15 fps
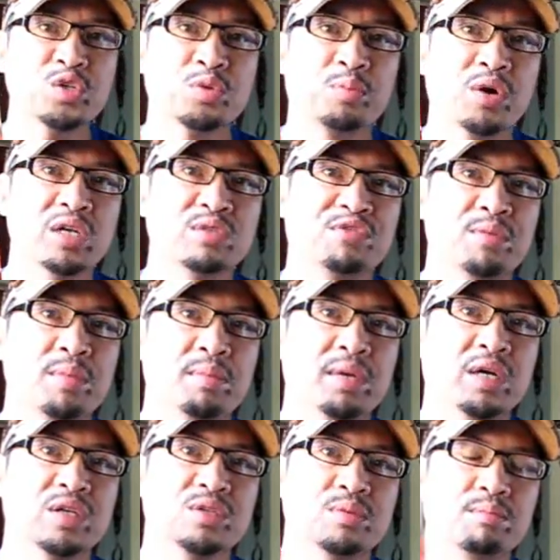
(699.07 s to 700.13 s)
a surprise for me
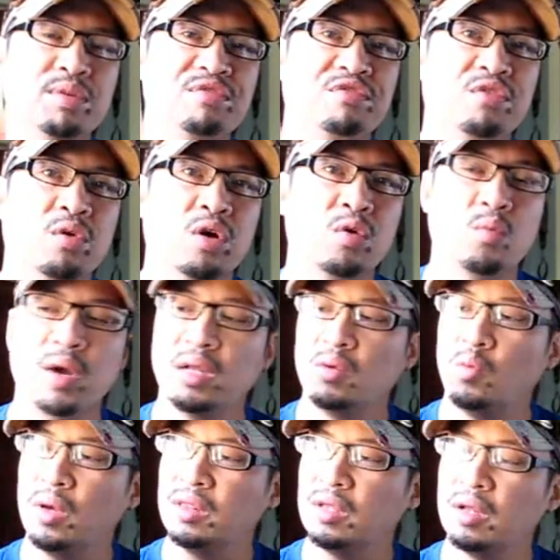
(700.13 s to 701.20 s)
because before,
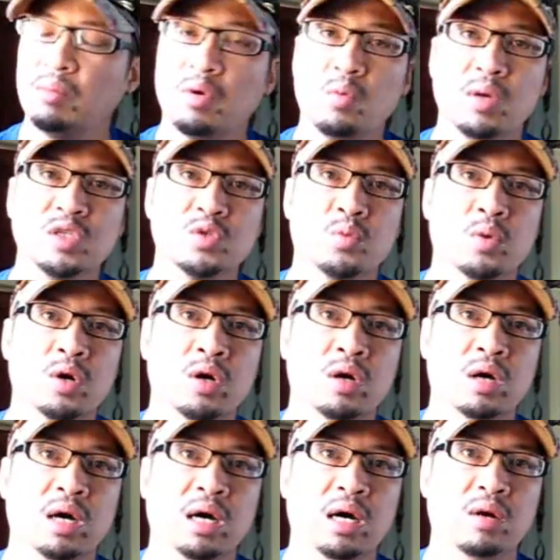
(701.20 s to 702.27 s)
when the number ones
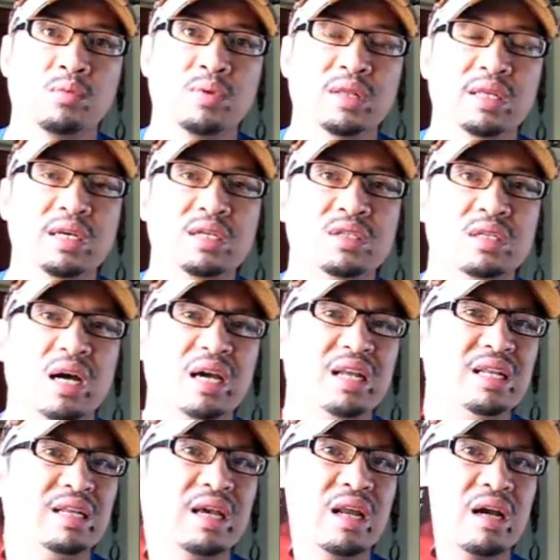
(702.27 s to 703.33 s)
were released, I
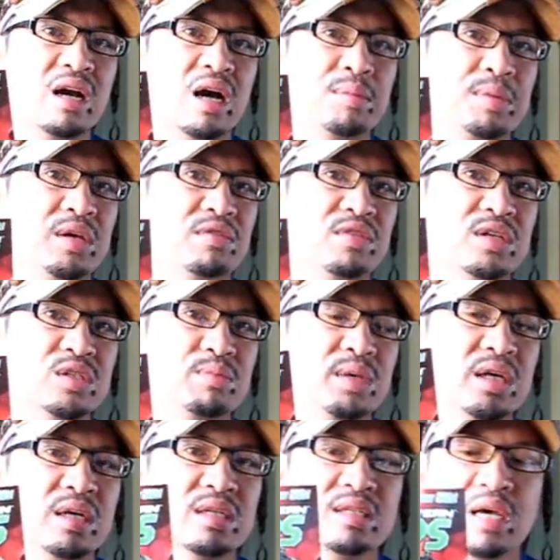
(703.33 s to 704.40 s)
didn't get a copy of this
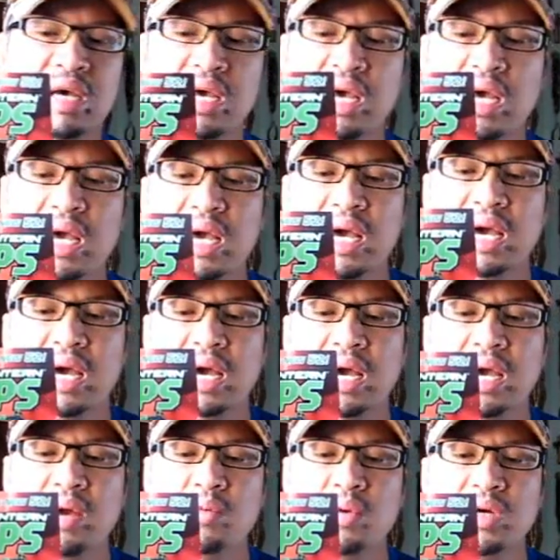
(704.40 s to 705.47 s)
because
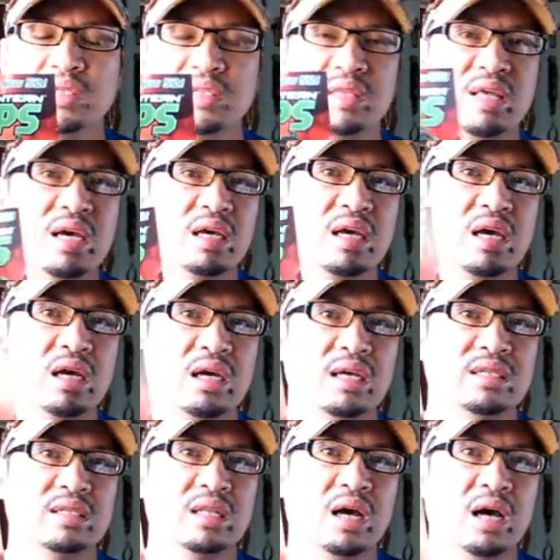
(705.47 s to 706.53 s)
I was thinking
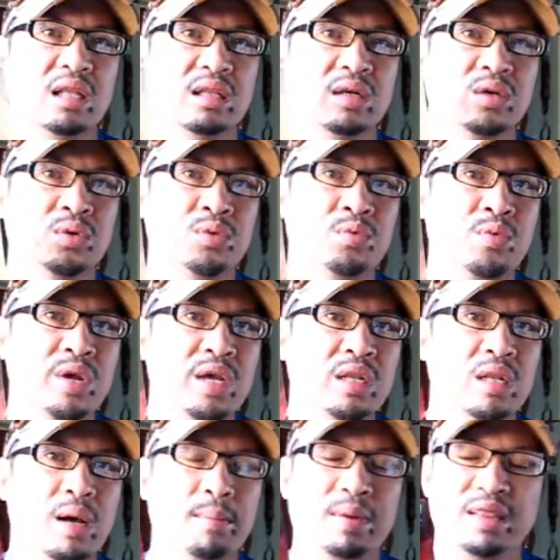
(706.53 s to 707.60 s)
it's not a good
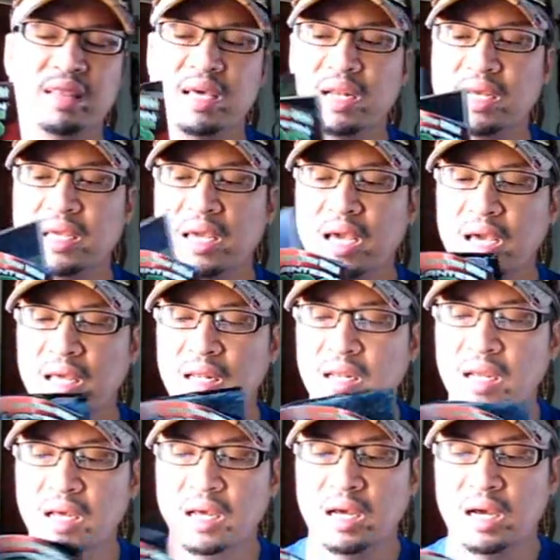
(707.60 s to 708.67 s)
read. But then
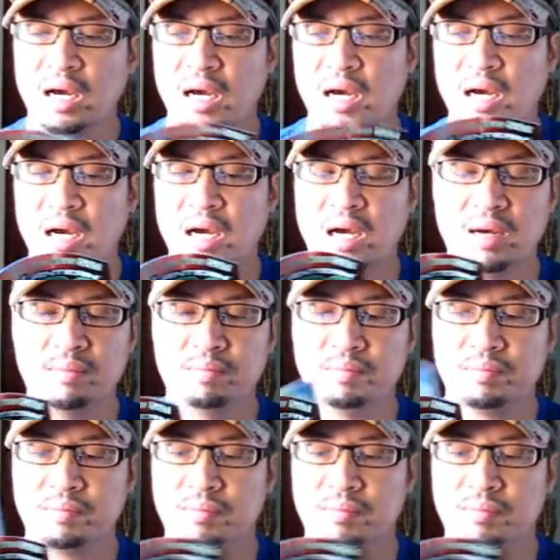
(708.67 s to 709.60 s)
again, I